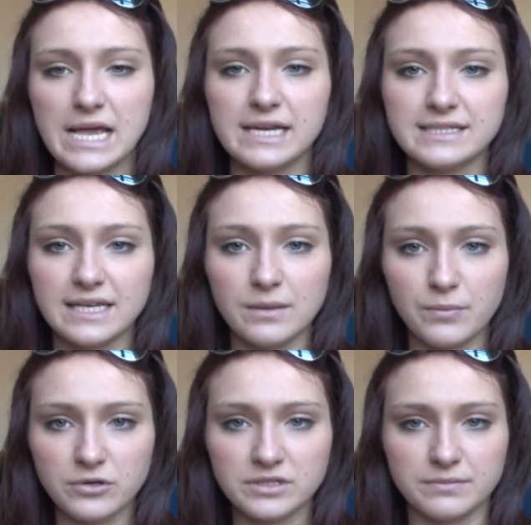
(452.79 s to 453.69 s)
It is at the
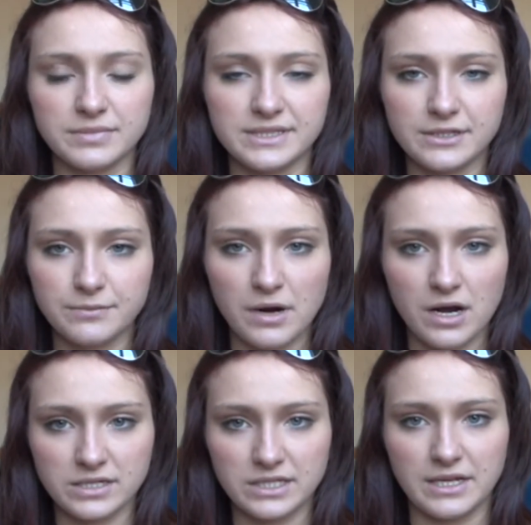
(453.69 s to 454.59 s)
bottom but still
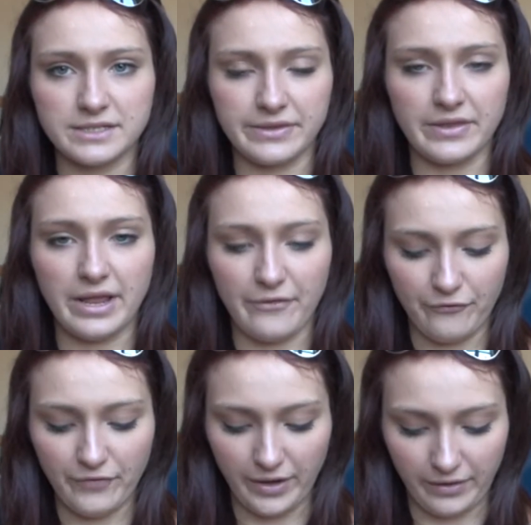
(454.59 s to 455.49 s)
partially is in the left
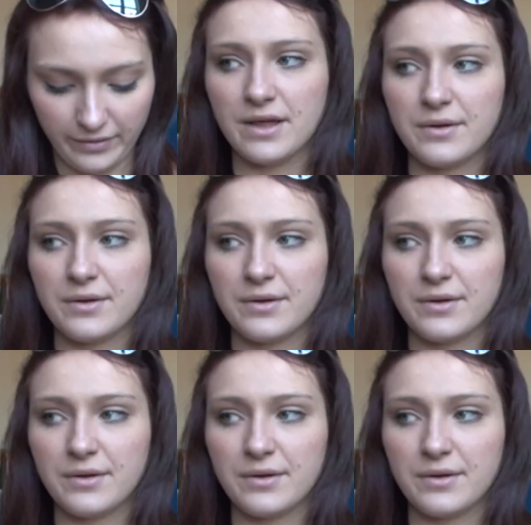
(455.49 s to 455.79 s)
third,